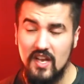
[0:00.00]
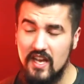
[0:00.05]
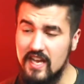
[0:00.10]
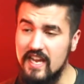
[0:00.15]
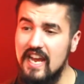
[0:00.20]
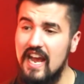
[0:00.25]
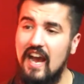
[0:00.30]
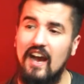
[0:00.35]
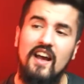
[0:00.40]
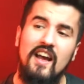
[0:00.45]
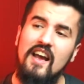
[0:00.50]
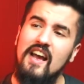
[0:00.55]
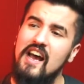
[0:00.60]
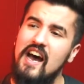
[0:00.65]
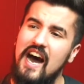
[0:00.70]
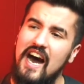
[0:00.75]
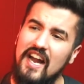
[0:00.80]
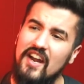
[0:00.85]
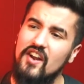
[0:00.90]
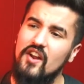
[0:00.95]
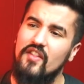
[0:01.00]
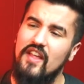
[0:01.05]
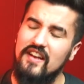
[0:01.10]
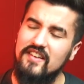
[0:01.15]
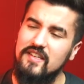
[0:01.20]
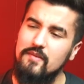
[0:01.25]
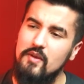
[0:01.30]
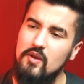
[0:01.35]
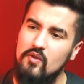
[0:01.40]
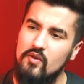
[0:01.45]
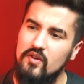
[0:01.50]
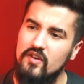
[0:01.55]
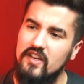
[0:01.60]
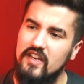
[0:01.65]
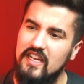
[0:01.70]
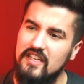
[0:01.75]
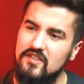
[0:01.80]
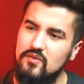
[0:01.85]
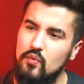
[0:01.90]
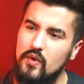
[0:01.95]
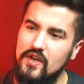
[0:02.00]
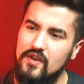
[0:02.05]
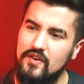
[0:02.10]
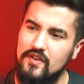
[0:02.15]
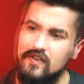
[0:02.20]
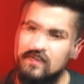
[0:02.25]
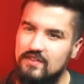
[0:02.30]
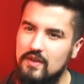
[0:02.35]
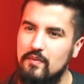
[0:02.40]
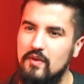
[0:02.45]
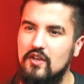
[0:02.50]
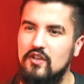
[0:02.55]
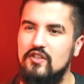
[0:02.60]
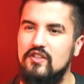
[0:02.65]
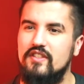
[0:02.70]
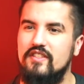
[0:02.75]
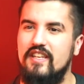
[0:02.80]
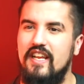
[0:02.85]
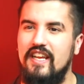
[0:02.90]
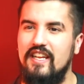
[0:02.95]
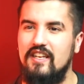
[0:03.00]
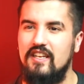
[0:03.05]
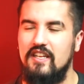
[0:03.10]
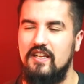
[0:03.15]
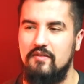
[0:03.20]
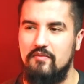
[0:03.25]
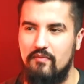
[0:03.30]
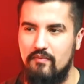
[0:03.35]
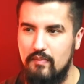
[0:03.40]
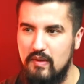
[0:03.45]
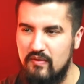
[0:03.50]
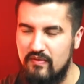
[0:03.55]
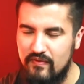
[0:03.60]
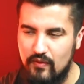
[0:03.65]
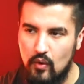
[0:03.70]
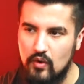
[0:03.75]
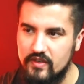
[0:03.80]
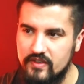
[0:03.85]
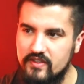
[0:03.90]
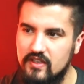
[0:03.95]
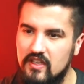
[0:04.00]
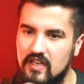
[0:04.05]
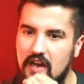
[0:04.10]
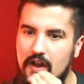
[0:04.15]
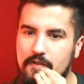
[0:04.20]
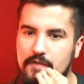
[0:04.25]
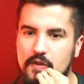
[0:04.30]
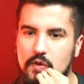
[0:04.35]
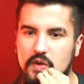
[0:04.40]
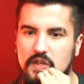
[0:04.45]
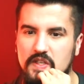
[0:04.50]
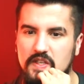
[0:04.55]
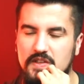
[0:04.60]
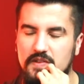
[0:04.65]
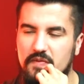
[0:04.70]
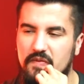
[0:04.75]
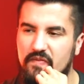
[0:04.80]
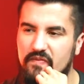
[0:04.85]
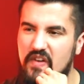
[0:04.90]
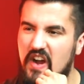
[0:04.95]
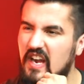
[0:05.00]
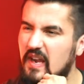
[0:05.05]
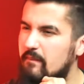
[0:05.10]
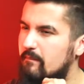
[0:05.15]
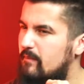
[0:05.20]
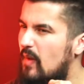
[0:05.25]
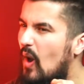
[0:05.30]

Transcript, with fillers: yeah, I don't know. That to me would it's weird. If something could just innately be forced to love you, what's the fucking